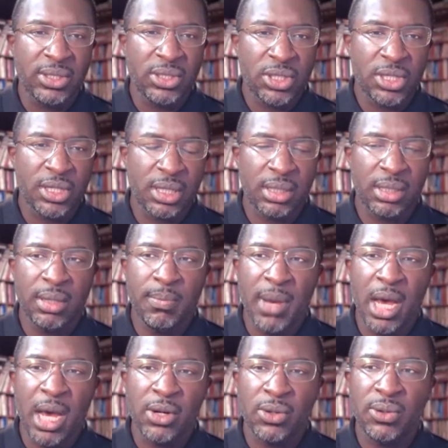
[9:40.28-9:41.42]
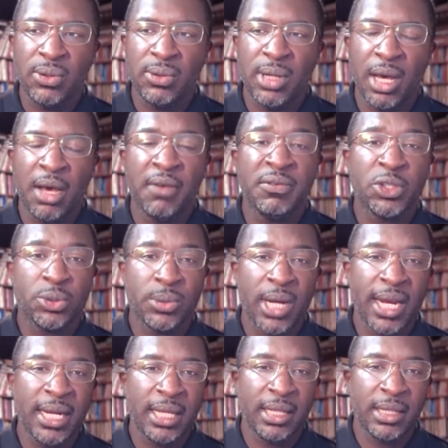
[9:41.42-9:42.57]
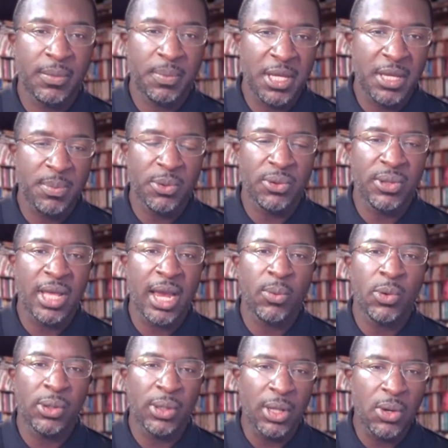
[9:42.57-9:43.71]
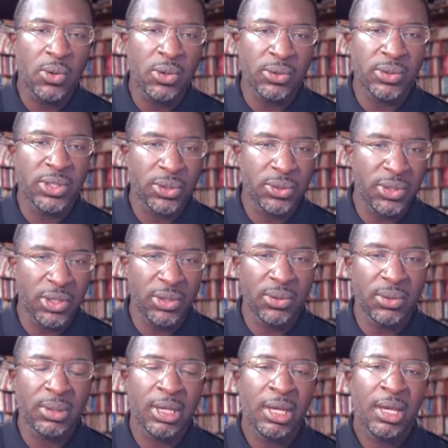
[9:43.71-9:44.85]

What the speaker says: took the model of training the people that were local to you.